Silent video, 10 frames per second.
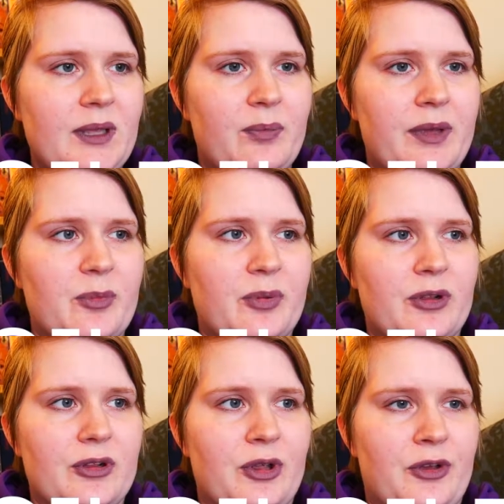
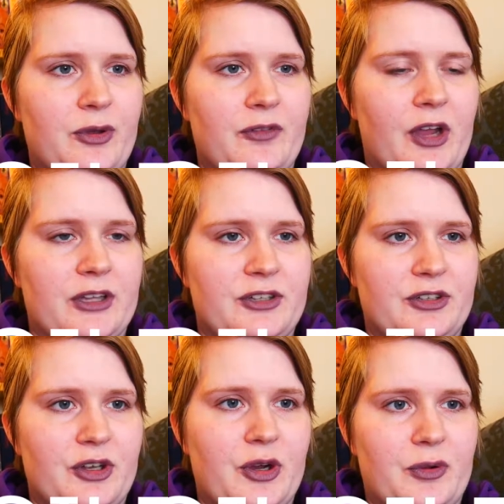People who you've gotten
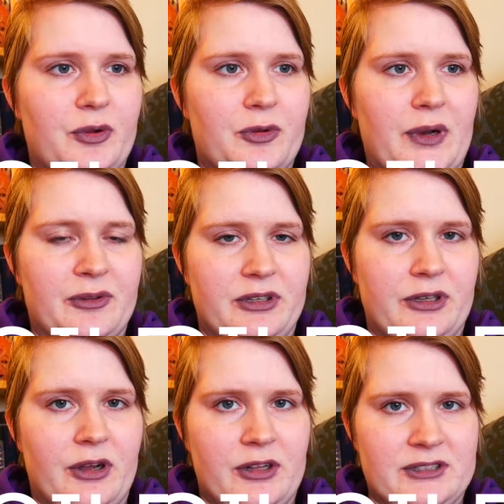to know throughout
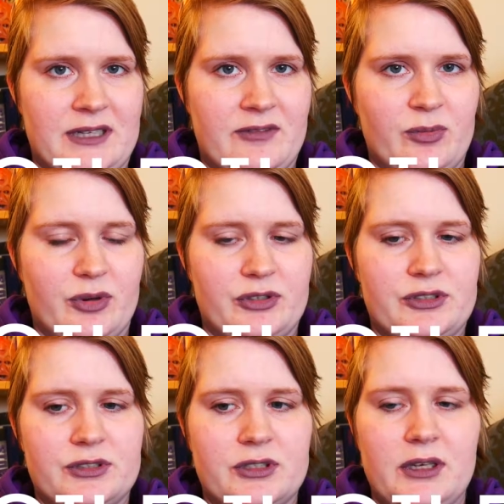all 7
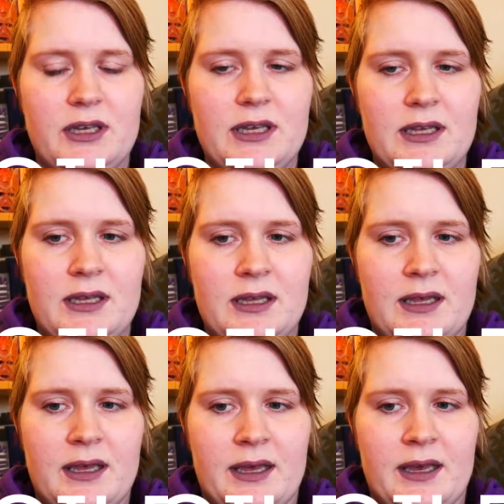books,
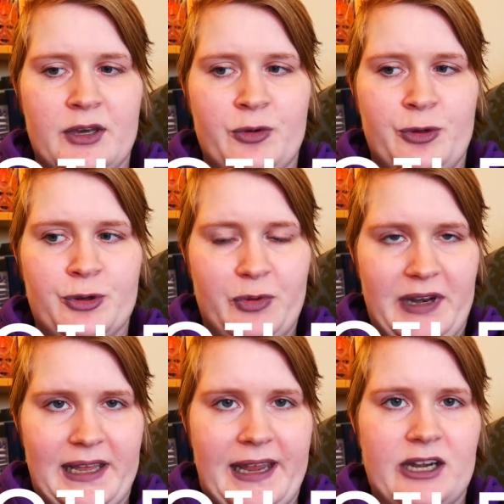who you
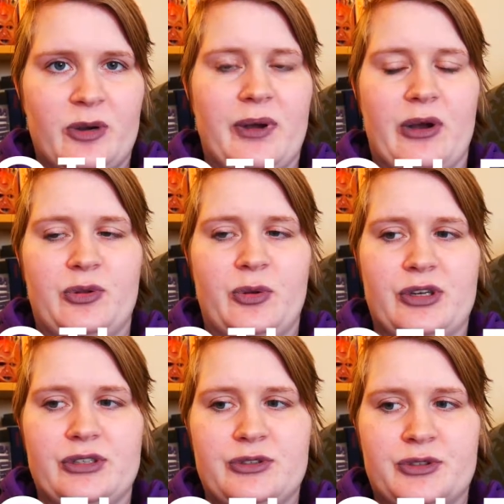really care about, who
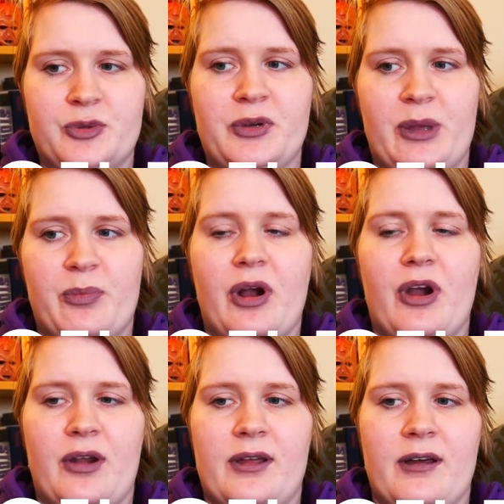are truly
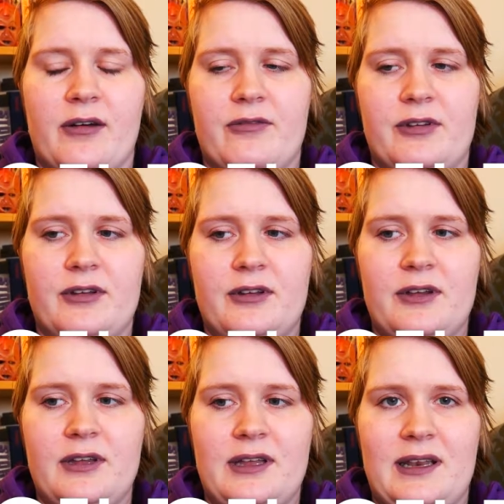part of
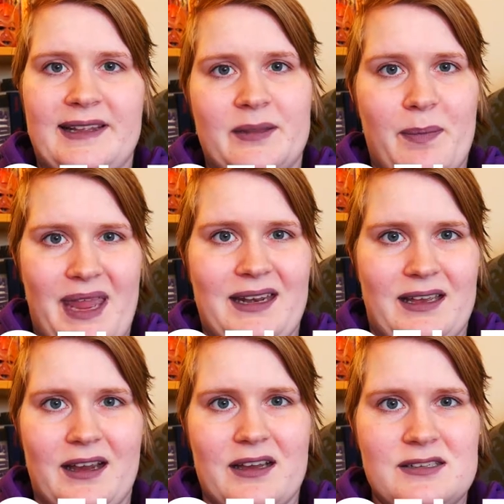like the main
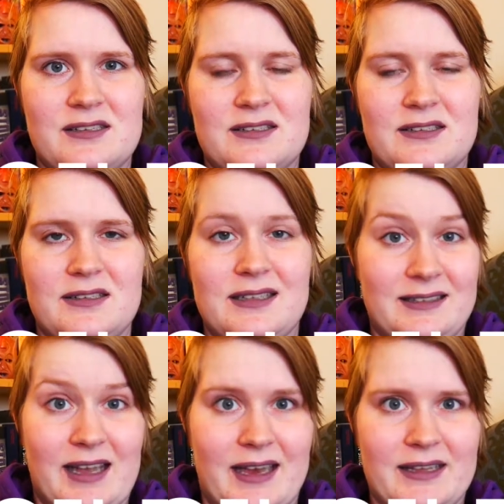cast,
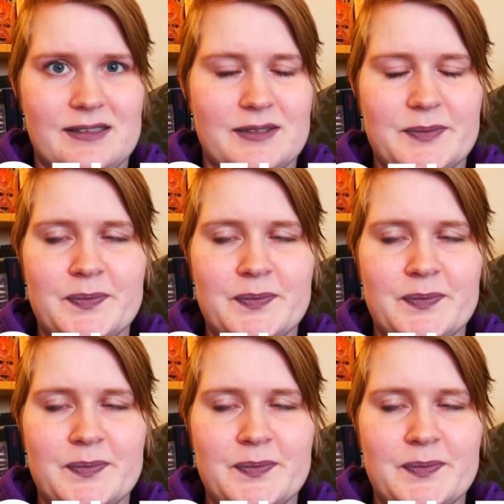dies.